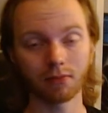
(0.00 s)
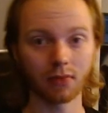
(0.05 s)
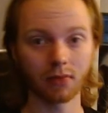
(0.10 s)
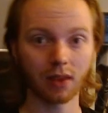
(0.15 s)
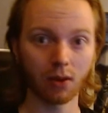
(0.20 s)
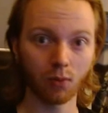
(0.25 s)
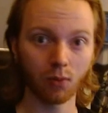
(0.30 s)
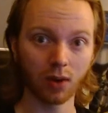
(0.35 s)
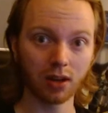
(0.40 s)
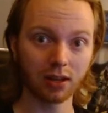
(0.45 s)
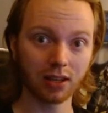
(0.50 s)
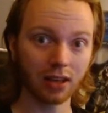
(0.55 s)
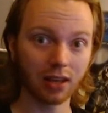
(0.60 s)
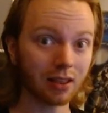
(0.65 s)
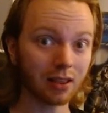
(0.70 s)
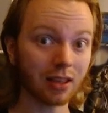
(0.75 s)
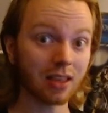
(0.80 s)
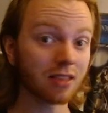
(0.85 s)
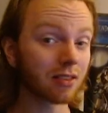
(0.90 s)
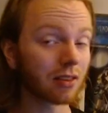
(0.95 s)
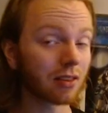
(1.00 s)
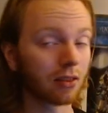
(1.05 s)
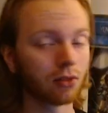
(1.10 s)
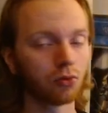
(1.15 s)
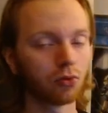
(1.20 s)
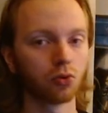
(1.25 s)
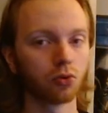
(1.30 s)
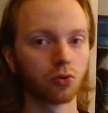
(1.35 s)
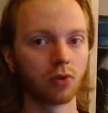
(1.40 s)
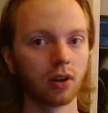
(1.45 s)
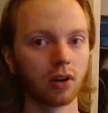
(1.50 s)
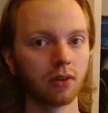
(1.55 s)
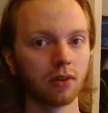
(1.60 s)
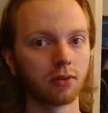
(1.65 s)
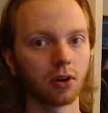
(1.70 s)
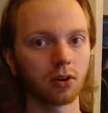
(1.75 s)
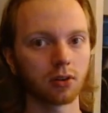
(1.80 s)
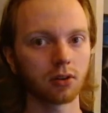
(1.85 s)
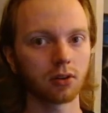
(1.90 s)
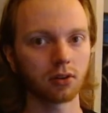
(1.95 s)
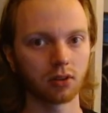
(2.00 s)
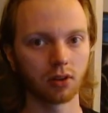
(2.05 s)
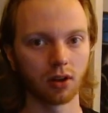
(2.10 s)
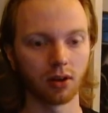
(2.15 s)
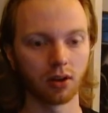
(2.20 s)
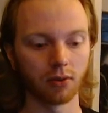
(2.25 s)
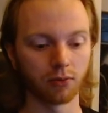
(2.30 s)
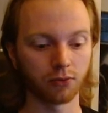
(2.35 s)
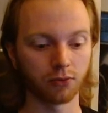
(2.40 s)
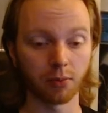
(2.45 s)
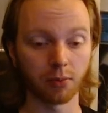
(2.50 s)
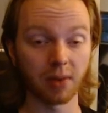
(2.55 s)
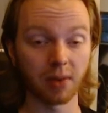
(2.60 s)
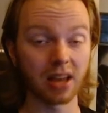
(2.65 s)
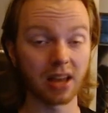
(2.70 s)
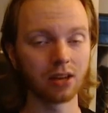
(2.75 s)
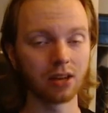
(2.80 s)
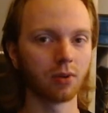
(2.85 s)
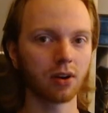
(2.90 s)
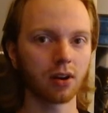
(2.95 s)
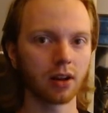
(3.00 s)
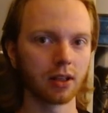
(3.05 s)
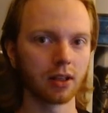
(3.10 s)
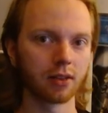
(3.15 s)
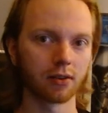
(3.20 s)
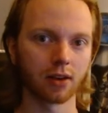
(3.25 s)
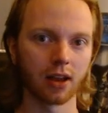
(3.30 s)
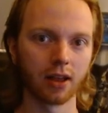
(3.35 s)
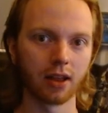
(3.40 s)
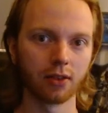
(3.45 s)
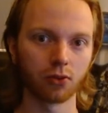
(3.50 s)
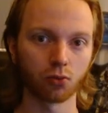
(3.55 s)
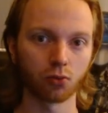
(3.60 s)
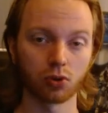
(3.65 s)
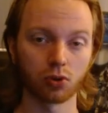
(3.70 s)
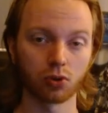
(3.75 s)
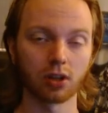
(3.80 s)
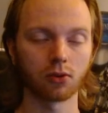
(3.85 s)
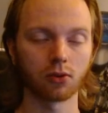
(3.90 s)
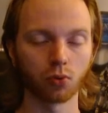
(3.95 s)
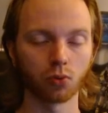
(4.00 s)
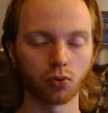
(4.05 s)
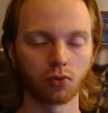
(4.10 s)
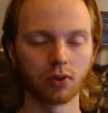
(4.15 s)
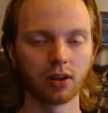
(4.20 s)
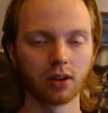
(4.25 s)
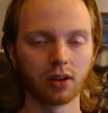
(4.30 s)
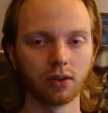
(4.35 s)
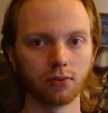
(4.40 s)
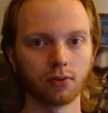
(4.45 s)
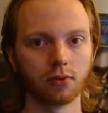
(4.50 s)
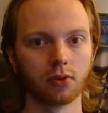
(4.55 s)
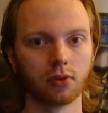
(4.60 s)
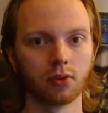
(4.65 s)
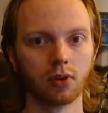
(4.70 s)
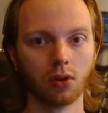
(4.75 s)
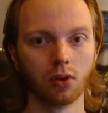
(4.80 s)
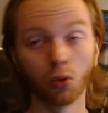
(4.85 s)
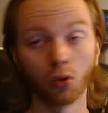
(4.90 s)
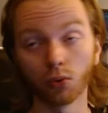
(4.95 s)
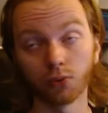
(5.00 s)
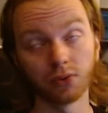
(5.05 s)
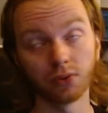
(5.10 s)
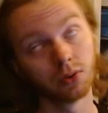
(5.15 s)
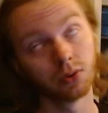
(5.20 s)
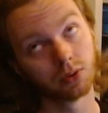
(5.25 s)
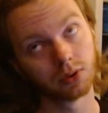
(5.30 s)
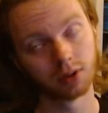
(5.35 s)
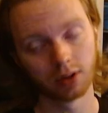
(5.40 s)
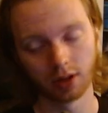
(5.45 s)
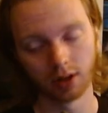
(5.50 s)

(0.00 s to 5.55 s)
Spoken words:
When Kit is sent to the graveyard from anywhere, either hand or deck or grave or field,